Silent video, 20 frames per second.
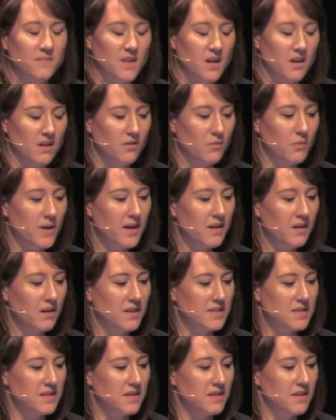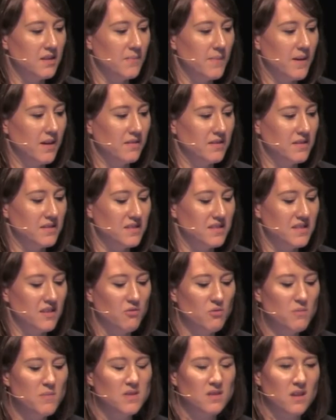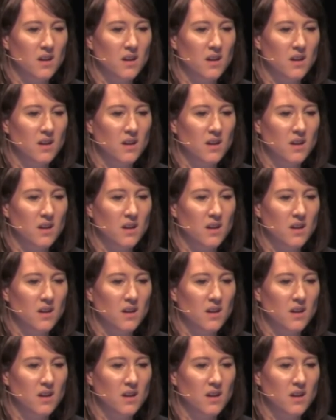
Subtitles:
And the way I like to think about this is they're almost